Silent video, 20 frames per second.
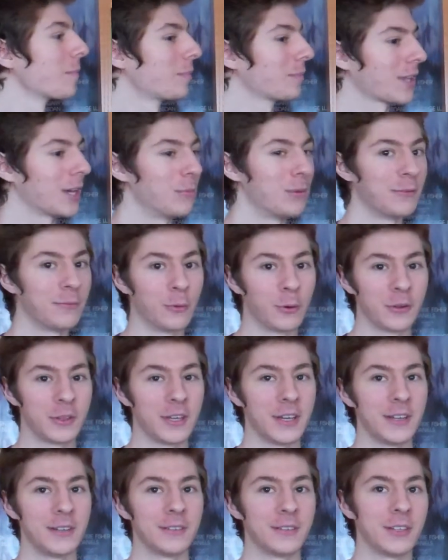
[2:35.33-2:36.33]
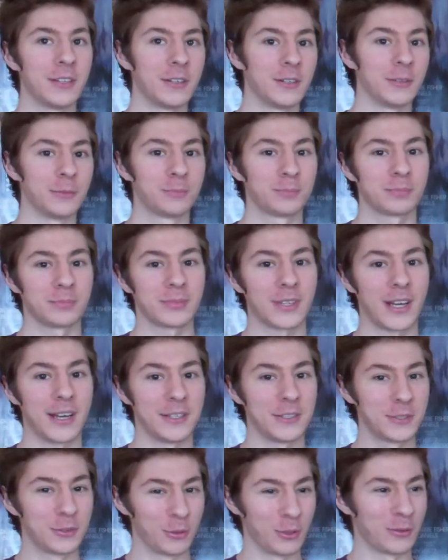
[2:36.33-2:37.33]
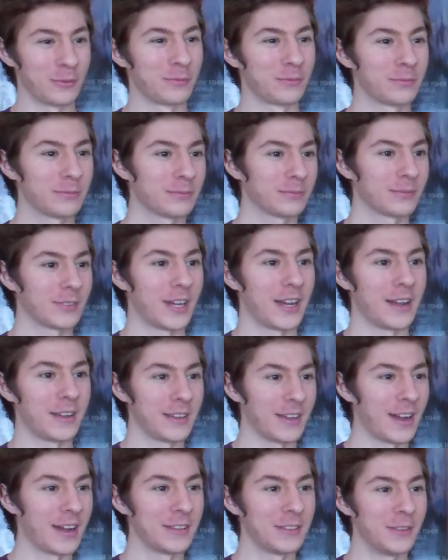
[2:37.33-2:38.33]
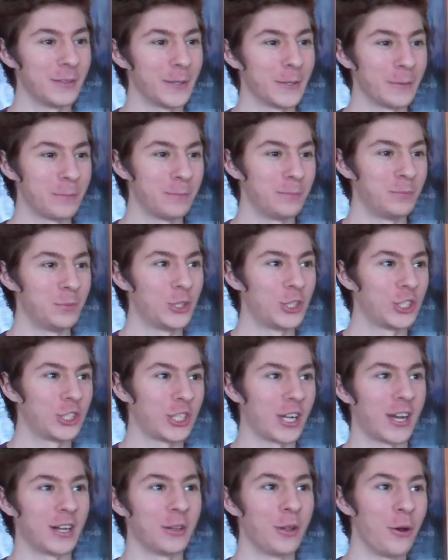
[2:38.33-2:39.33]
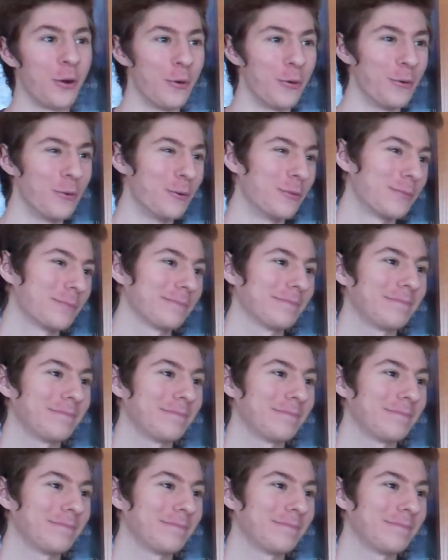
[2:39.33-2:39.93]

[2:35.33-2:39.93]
And before then, you know, I had the shallow,